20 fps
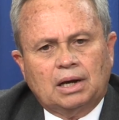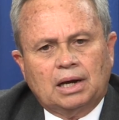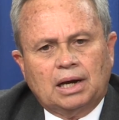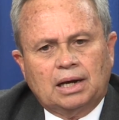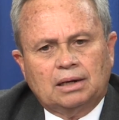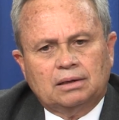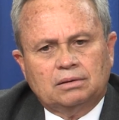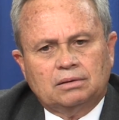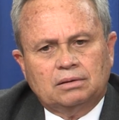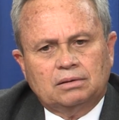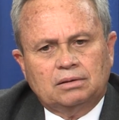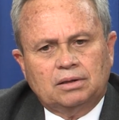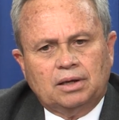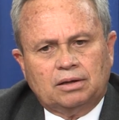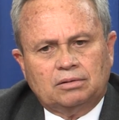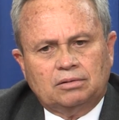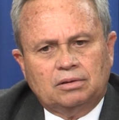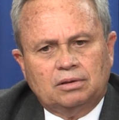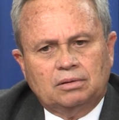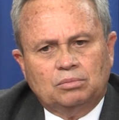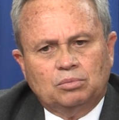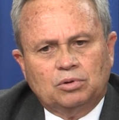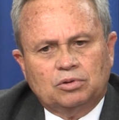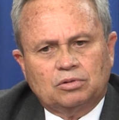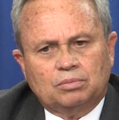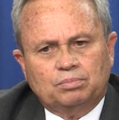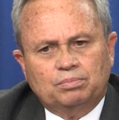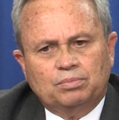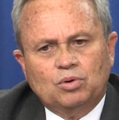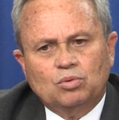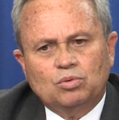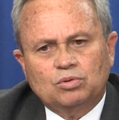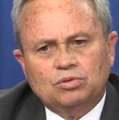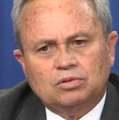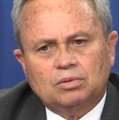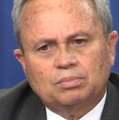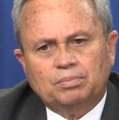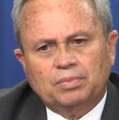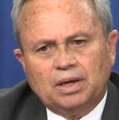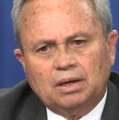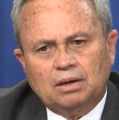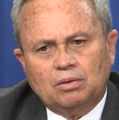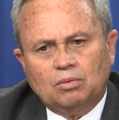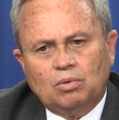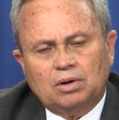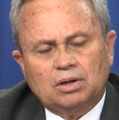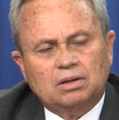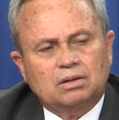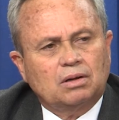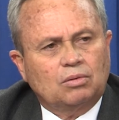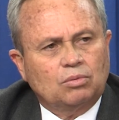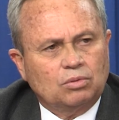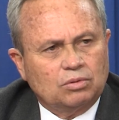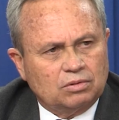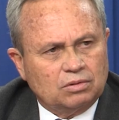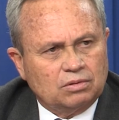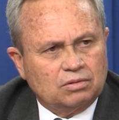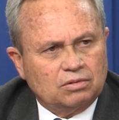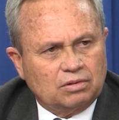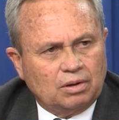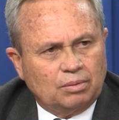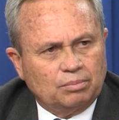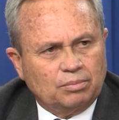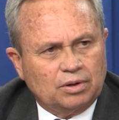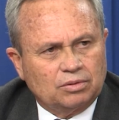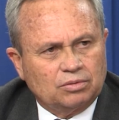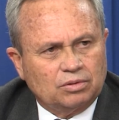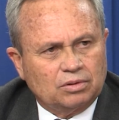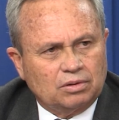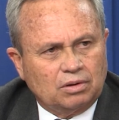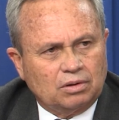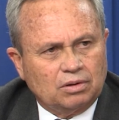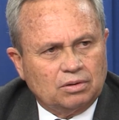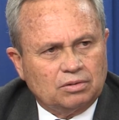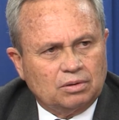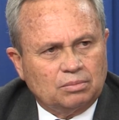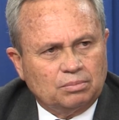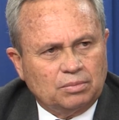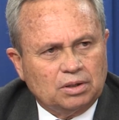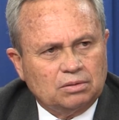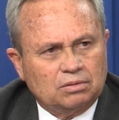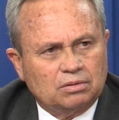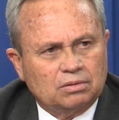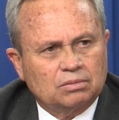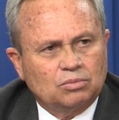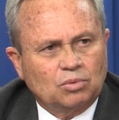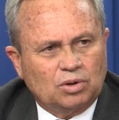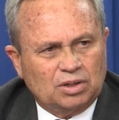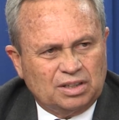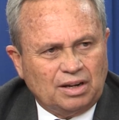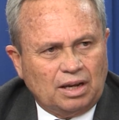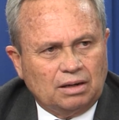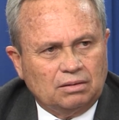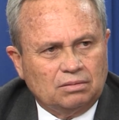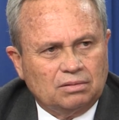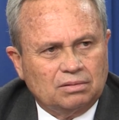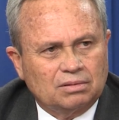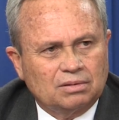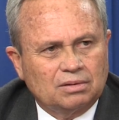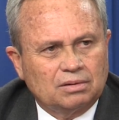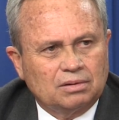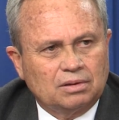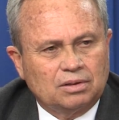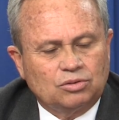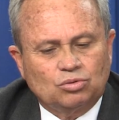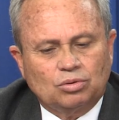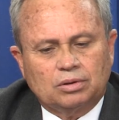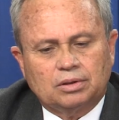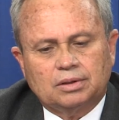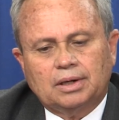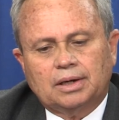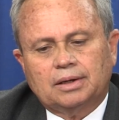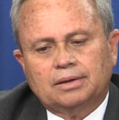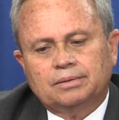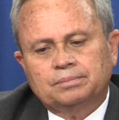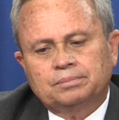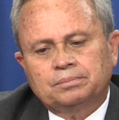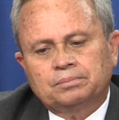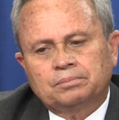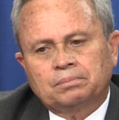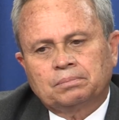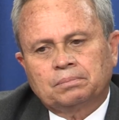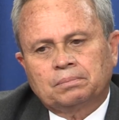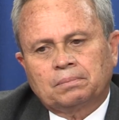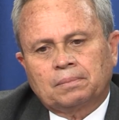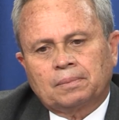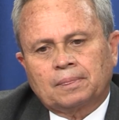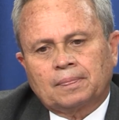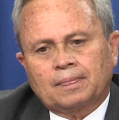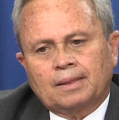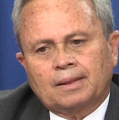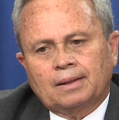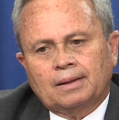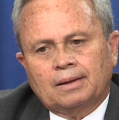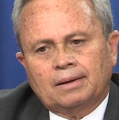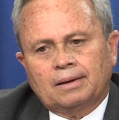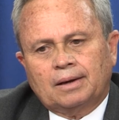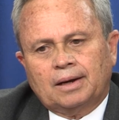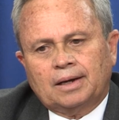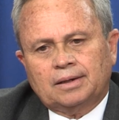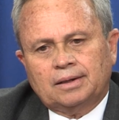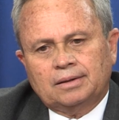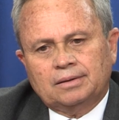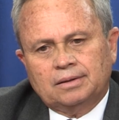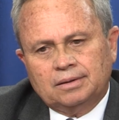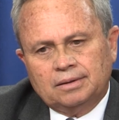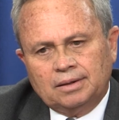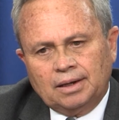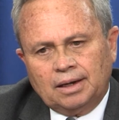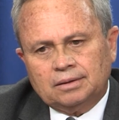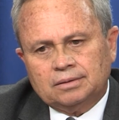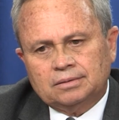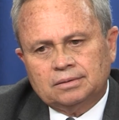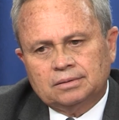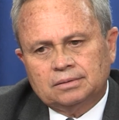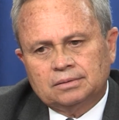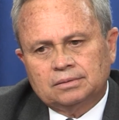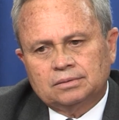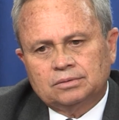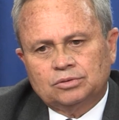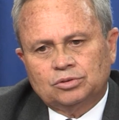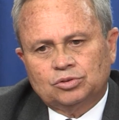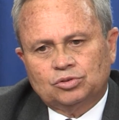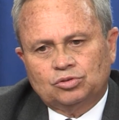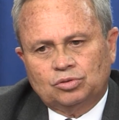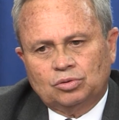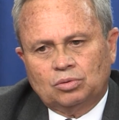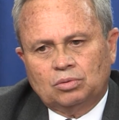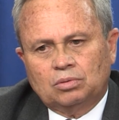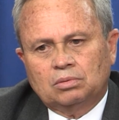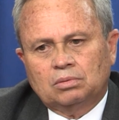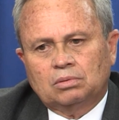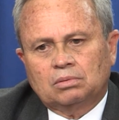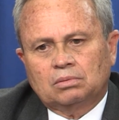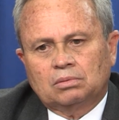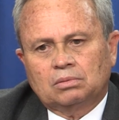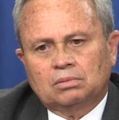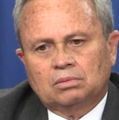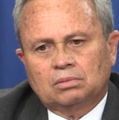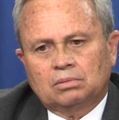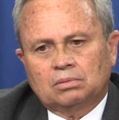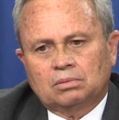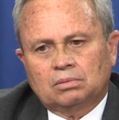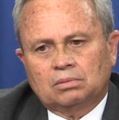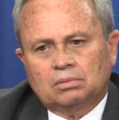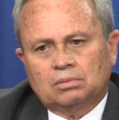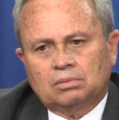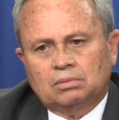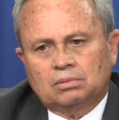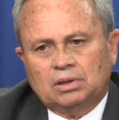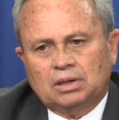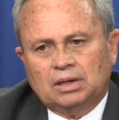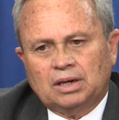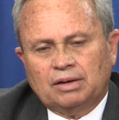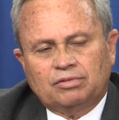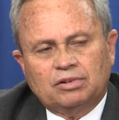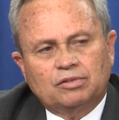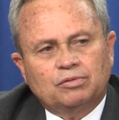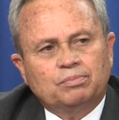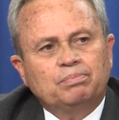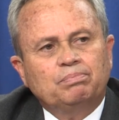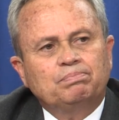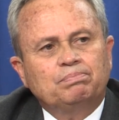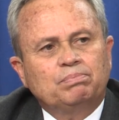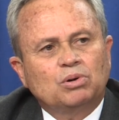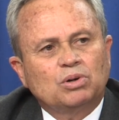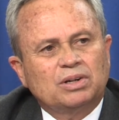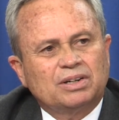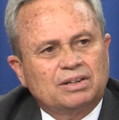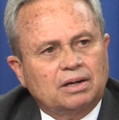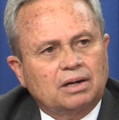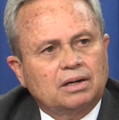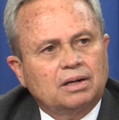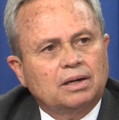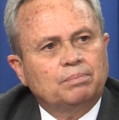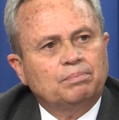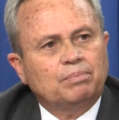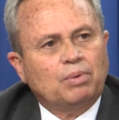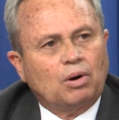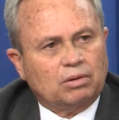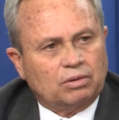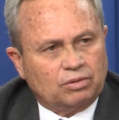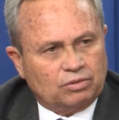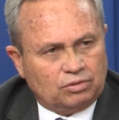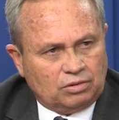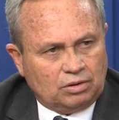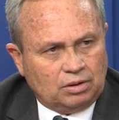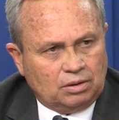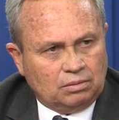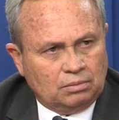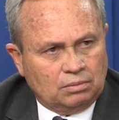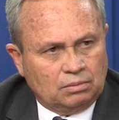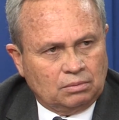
and yet he was opposed to paying one thousand seven hundred dollars a month, one-tenth, in Trinidad. And I did that to show the level of political hypocrisy.